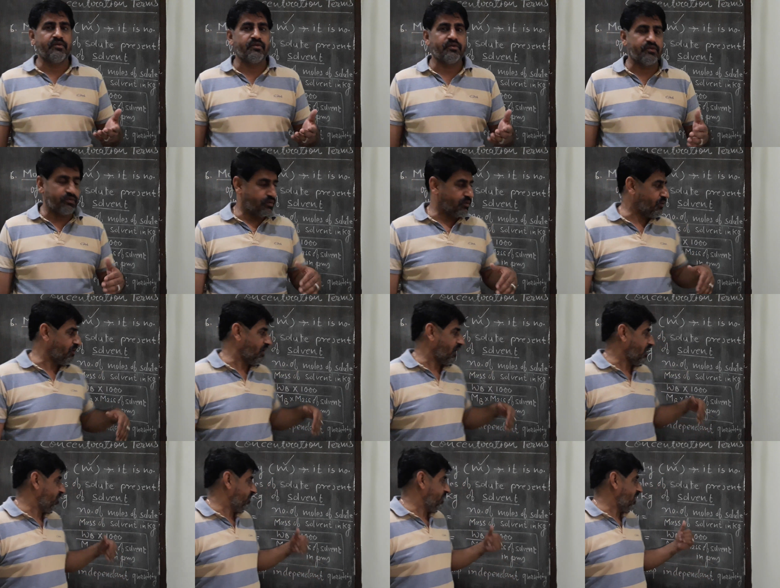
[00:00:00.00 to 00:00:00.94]
So
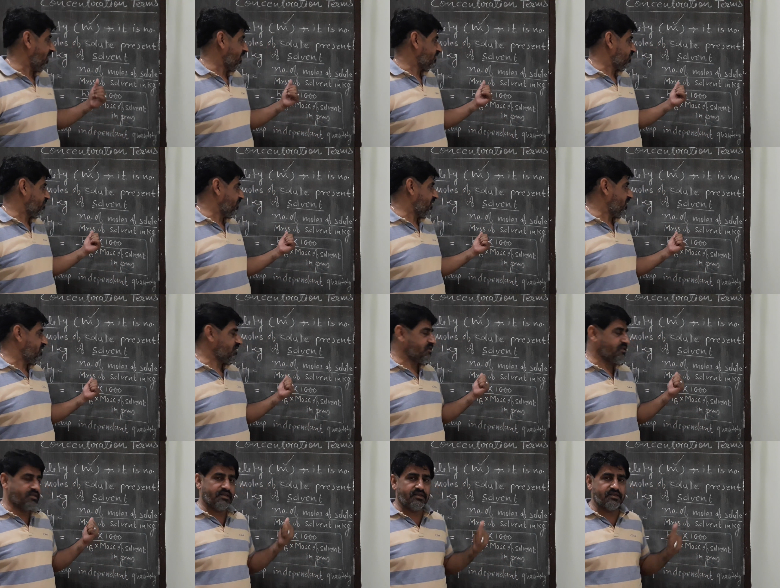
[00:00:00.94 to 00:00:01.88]
I will express
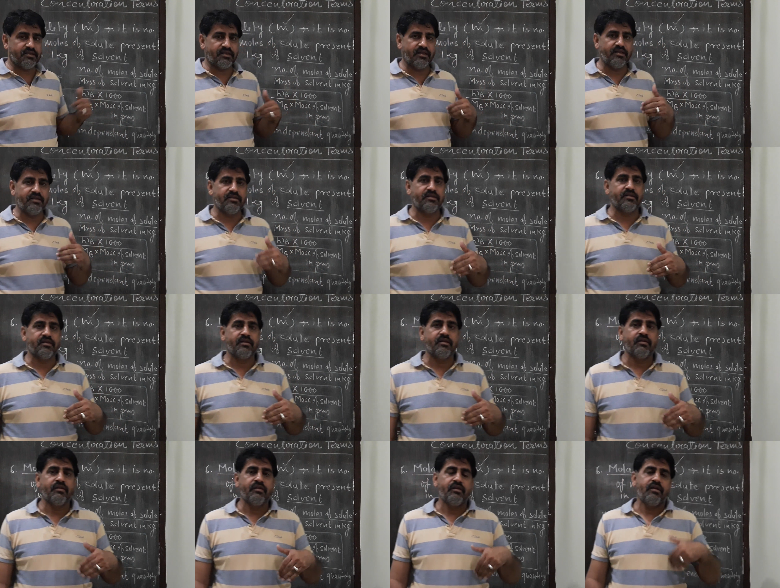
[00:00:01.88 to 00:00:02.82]
these things
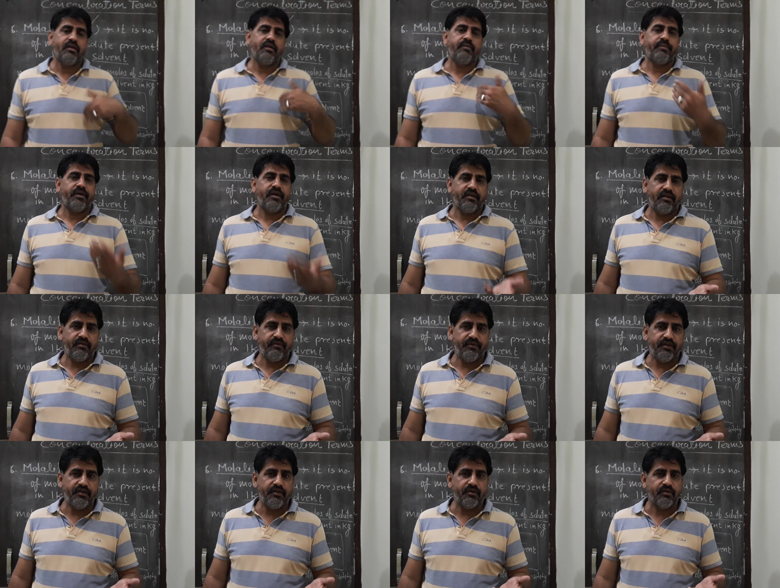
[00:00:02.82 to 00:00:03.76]
in further
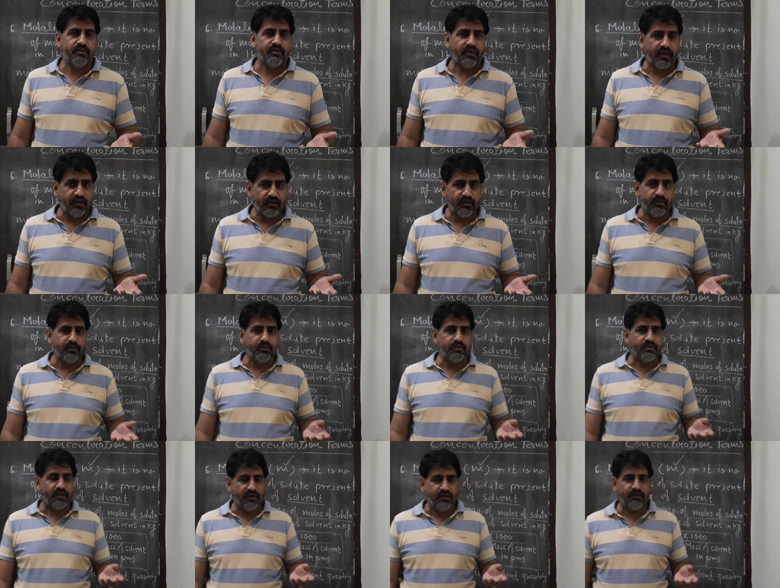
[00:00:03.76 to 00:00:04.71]
video. Thank
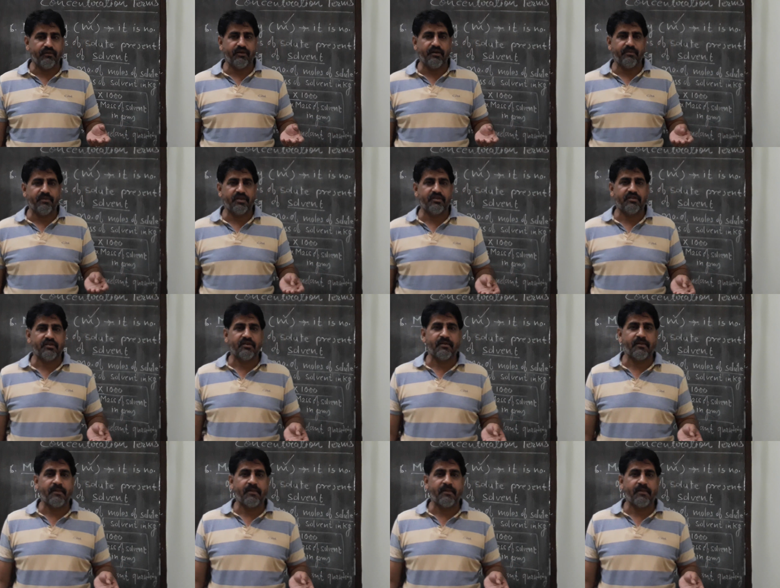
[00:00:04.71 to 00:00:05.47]
you very much.